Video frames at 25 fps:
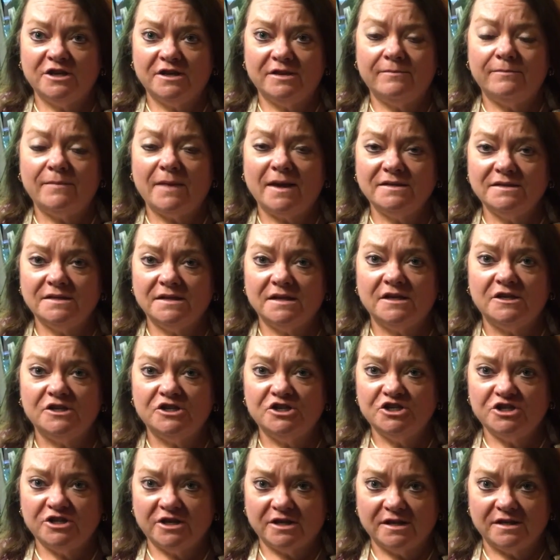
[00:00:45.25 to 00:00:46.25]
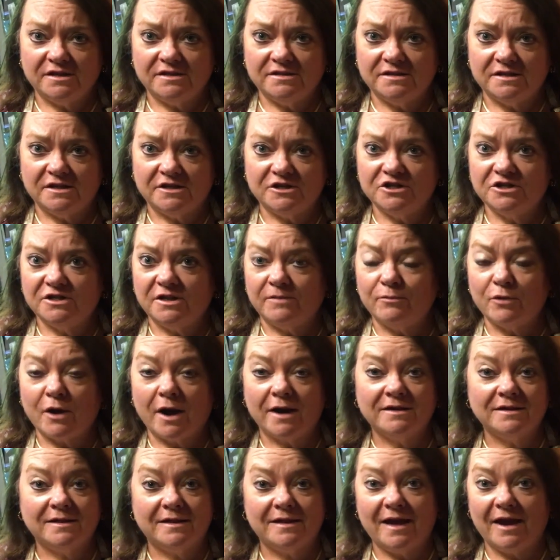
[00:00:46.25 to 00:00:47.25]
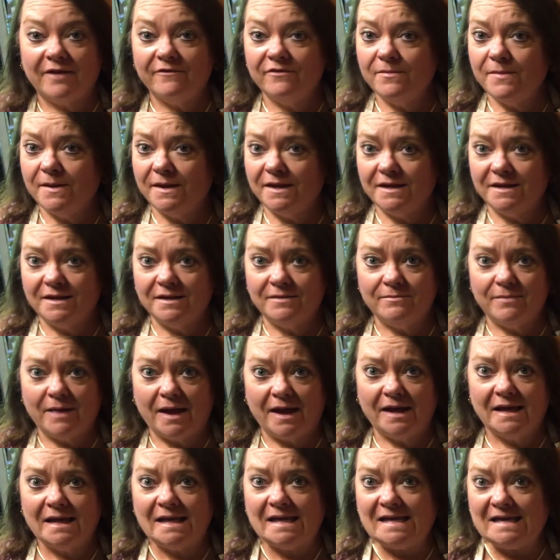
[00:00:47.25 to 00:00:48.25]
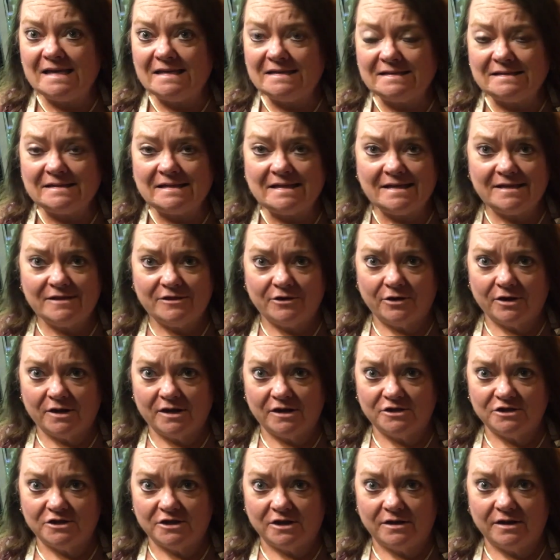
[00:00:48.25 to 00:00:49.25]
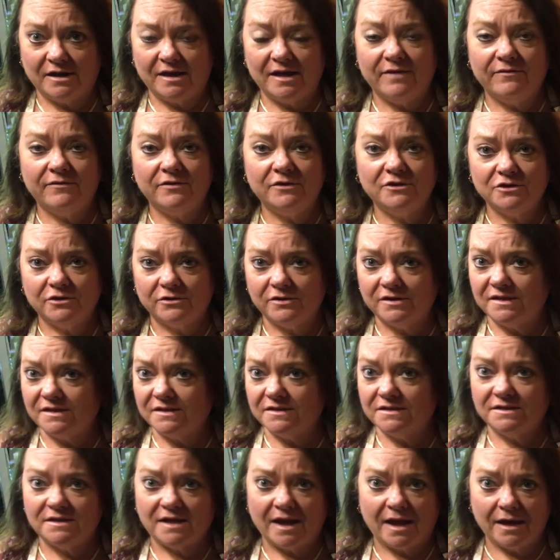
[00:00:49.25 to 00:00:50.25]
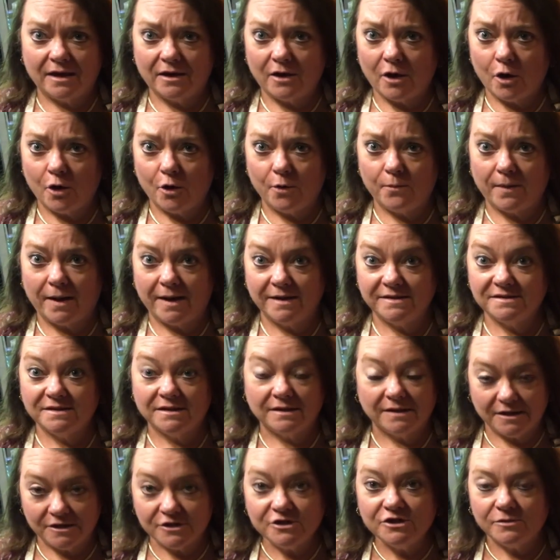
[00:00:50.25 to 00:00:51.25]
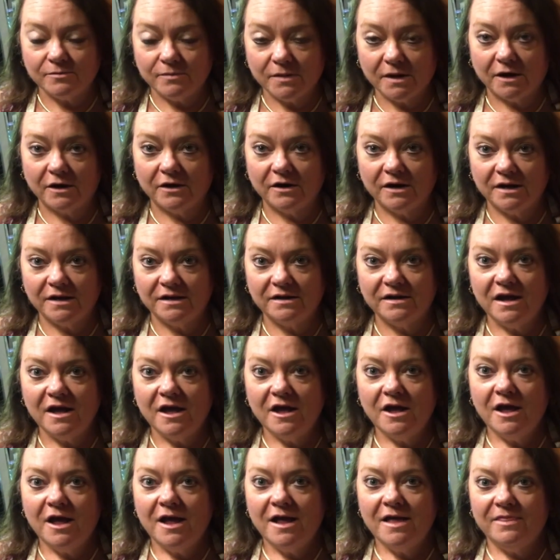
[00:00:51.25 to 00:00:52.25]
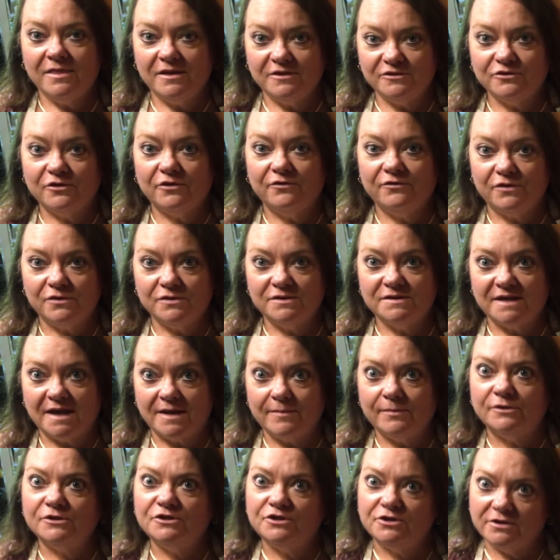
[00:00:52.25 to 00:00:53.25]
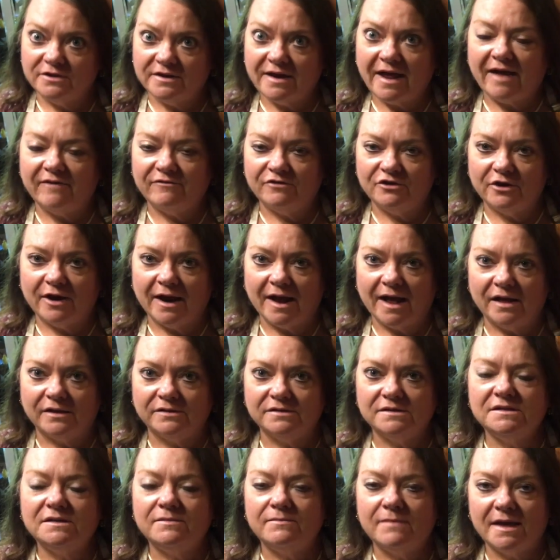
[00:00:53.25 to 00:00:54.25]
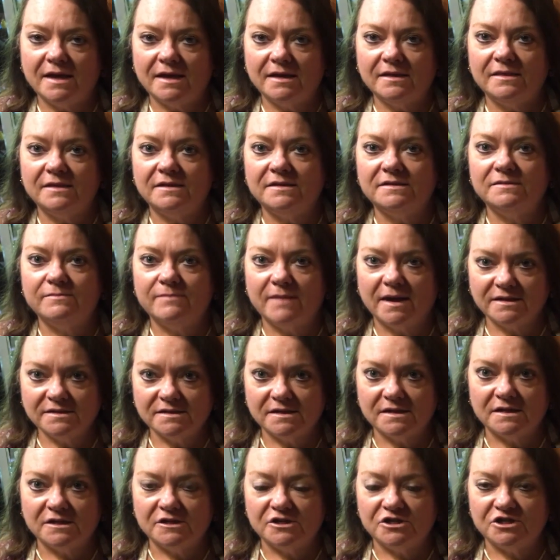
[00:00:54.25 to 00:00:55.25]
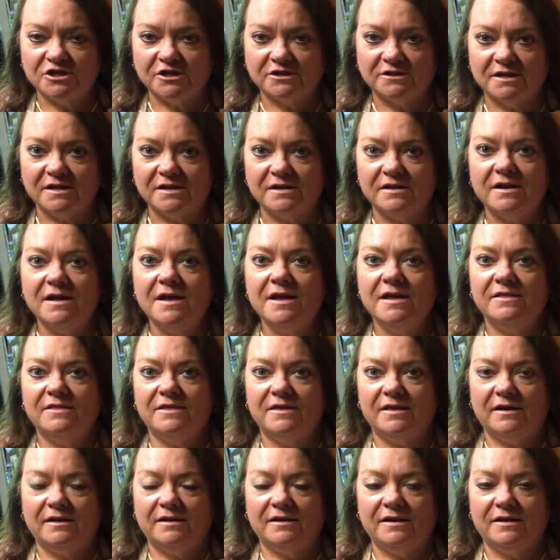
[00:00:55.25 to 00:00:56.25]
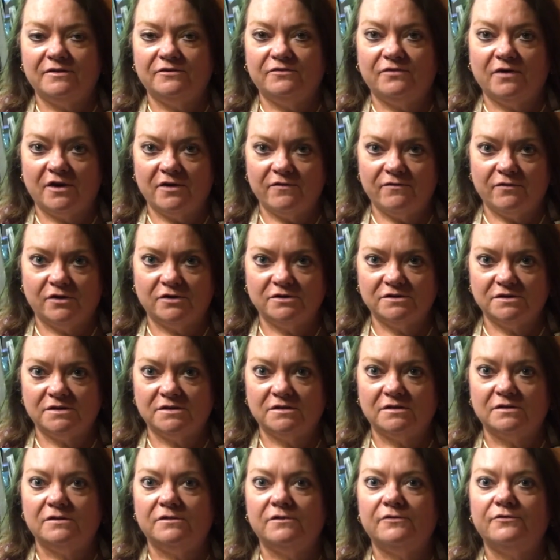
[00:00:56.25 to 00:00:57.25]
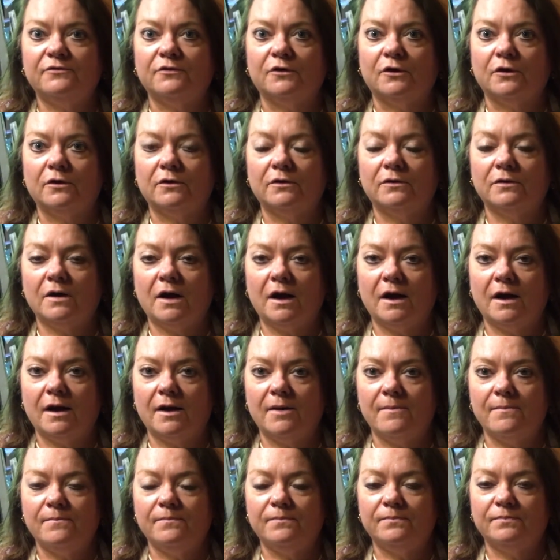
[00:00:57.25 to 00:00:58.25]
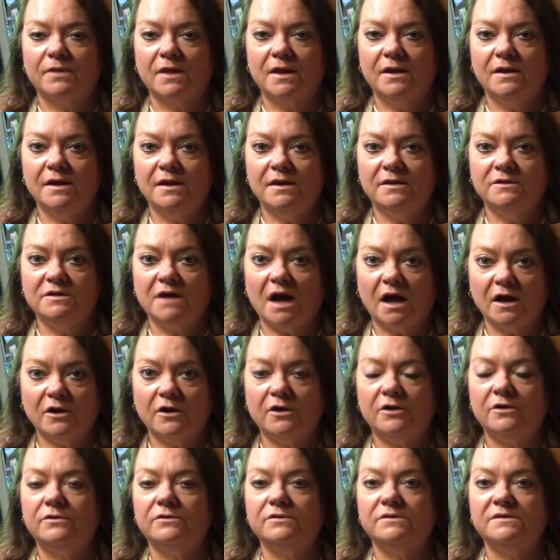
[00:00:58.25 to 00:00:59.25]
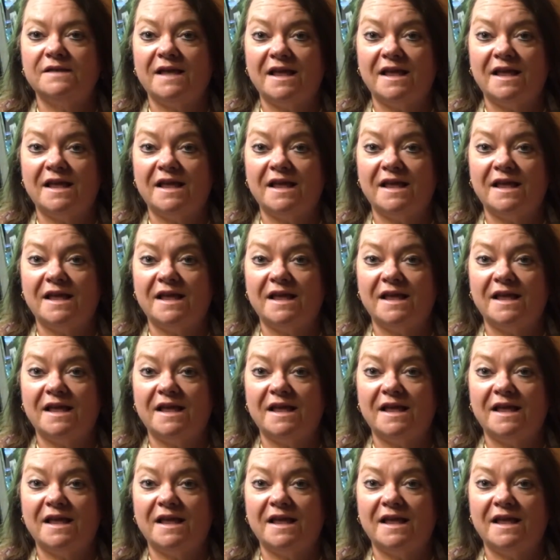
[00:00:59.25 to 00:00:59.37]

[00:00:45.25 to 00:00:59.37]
Mexican chicken dish that practically everybody can make easily in their kitchen, even during the stay-at-home isolation period. These are a few staples you can have in your house to make this Mexican chicken that is very versatile for tacos,